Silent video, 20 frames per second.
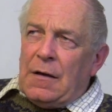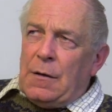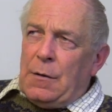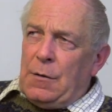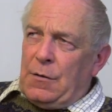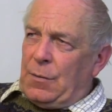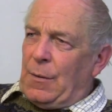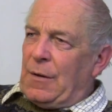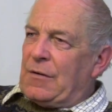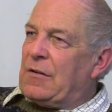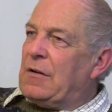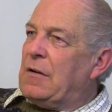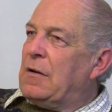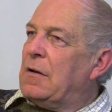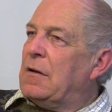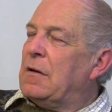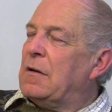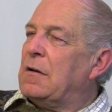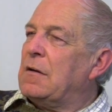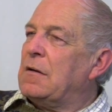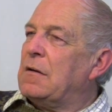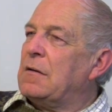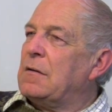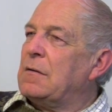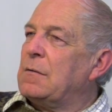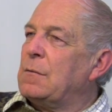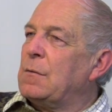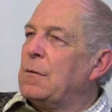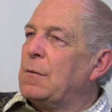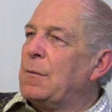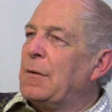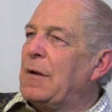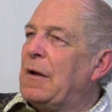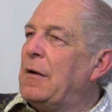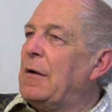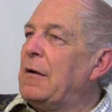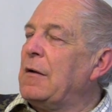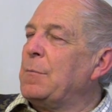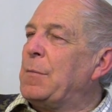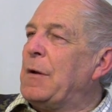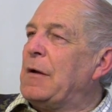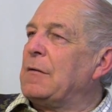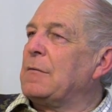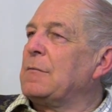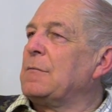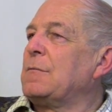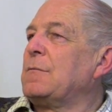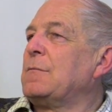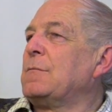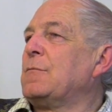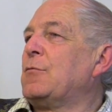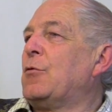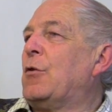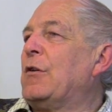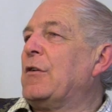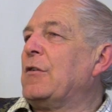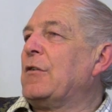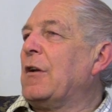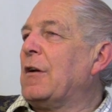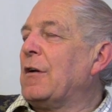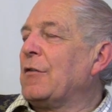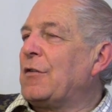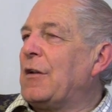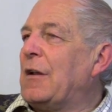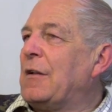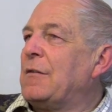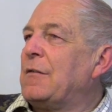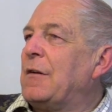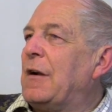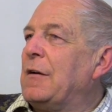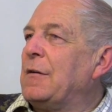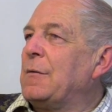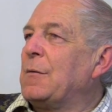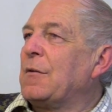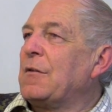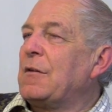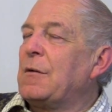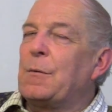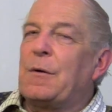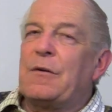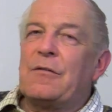It was one. Where did we go? Only about 400 yards down the road, wasn't it?